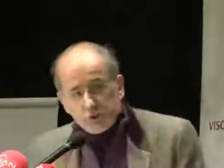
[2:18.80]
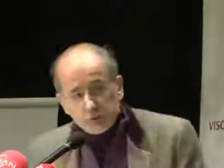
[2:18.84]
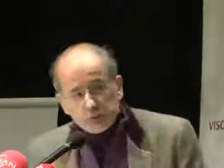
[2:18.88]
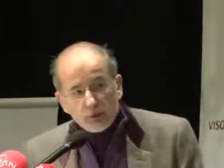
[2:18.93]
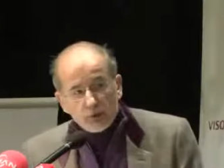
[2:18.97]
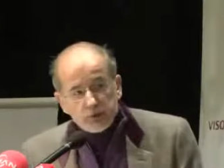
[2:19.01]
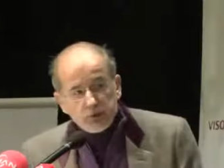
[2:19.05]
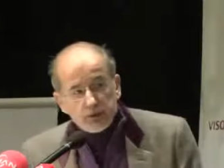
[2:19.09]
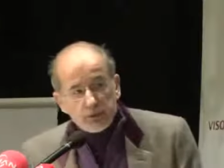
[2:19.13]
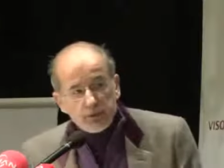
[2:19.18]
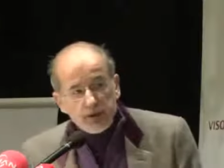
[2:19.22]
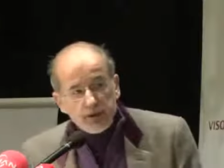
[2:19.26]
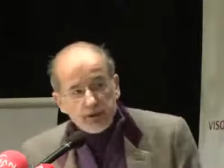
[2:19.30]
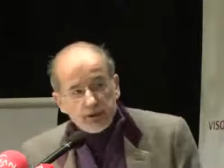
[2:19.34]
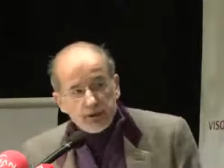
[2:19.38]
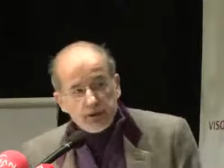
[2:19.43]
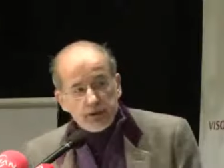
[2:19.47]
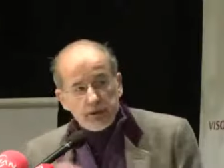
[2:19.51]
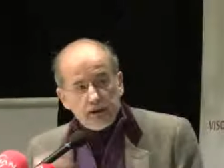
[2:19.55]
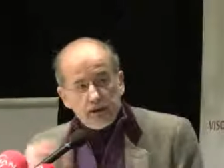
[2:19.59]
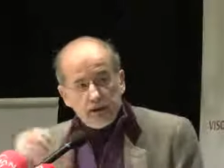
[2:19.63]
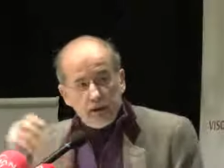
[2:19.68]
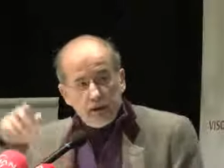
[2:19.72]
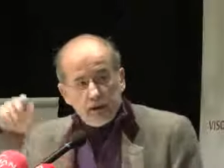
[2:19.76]

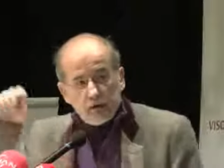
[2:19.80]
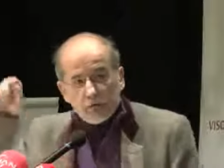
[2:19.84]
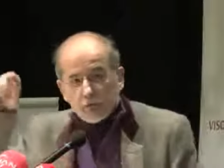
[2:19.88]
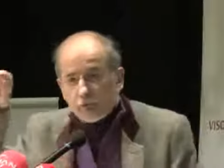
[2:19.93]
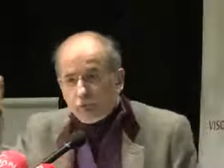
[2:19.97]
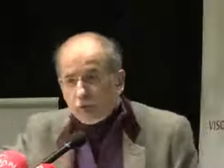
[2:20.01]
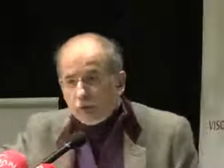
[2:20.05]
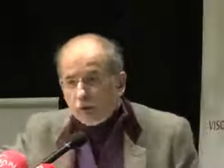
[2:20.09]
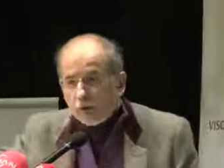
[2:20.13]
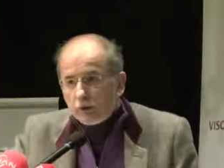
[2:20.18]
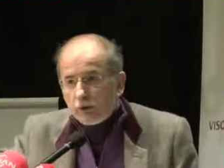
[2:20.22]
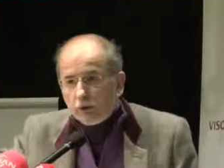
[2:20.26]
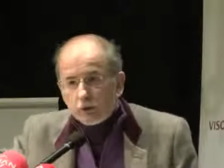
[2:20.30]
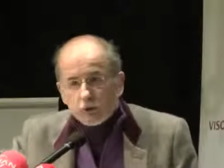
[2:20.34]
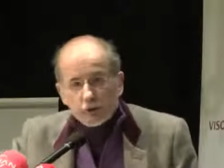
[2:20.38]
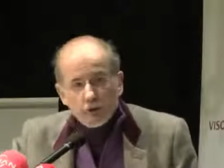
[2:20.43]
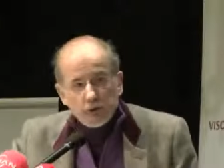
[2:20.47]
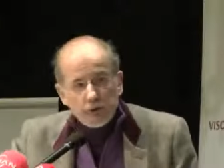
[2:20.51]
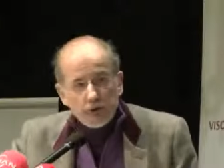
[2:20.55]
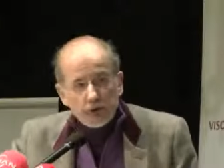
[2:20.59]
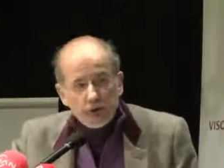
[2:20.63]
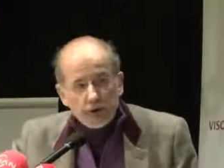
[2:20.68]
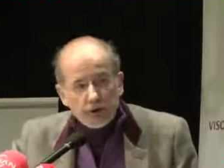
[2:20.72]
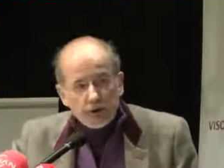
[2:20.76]
responsibility for our
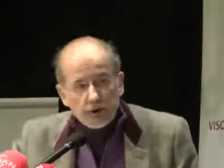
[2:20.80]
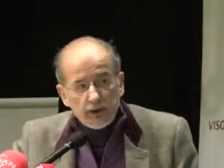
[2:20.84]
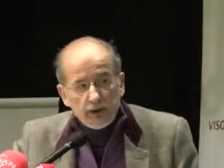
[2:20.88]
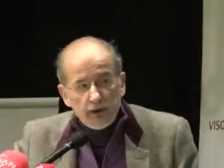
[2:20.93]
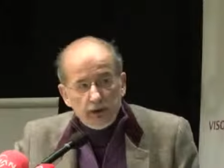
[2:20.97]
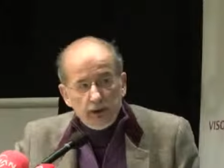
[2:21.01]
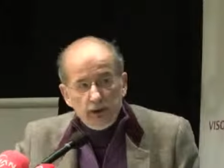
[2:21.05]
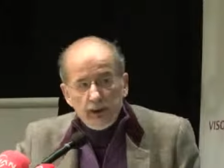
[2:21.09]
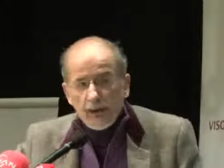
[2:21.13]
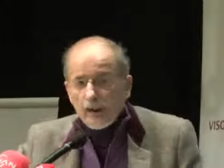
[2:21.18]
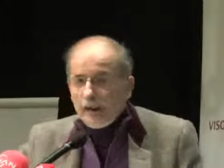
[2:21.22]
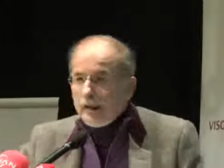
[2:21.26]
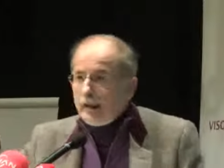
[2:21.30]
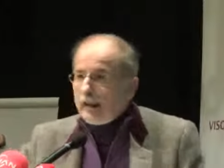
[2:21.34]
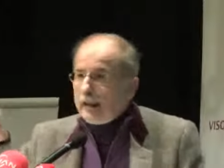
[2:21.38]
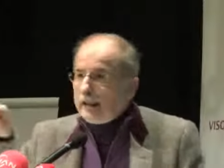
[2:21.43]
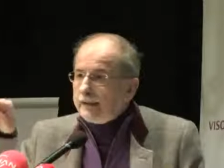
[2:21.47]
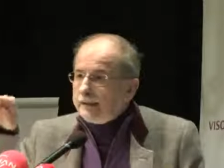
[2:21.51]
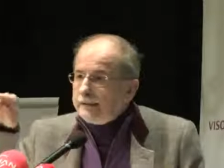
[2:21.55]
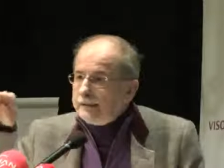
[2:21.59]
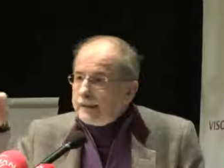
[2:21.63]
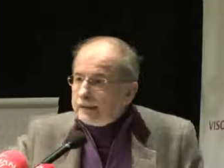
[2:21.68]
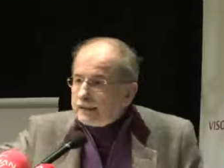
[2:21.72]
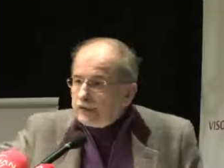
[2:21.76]
community,
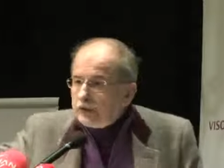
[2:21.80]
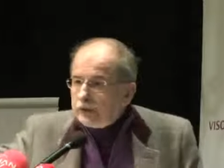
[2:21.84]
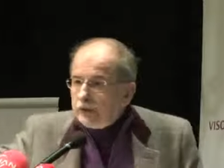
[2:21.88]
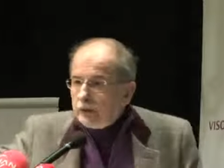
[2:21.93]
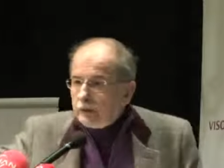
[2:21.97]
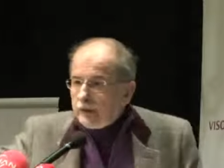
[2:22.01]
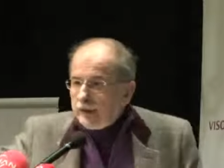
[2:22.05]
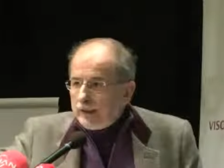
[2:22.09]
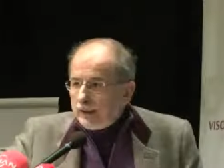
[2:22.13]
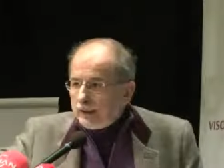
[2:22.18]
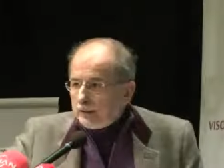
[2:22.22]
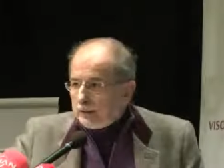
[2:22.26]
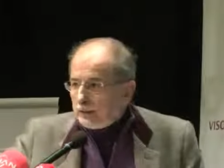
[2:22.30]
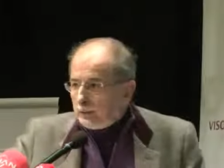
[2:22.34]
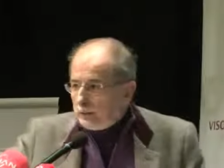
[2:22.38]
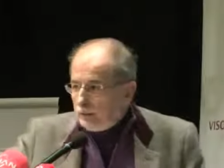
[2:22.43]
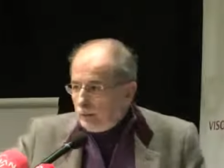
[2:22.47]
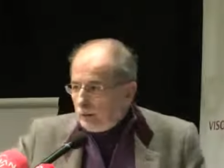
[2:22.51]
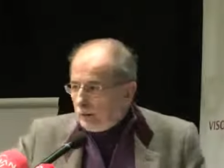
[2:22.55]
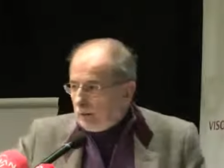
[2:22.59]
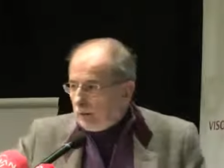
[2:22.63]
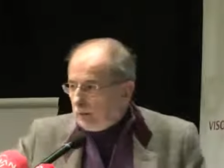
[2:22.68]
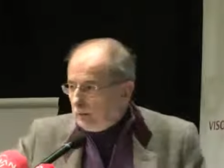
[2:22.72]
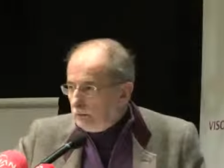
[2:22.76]
and that's the way to
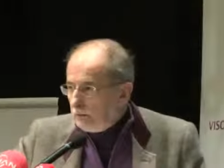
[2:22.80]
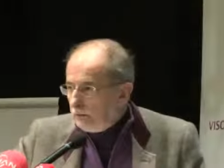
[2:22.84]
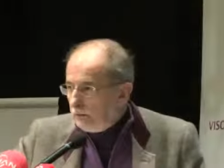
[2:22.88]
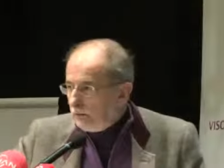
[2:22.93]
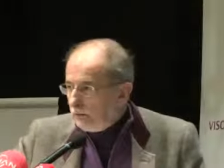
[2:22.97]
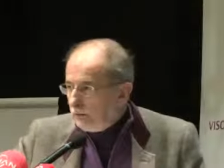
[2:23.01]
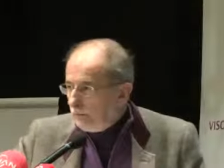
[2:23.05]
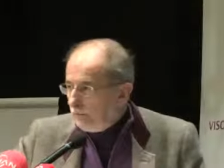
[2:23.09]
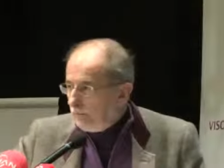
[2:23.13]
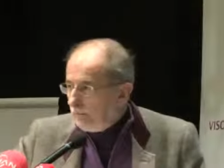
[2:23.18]
go.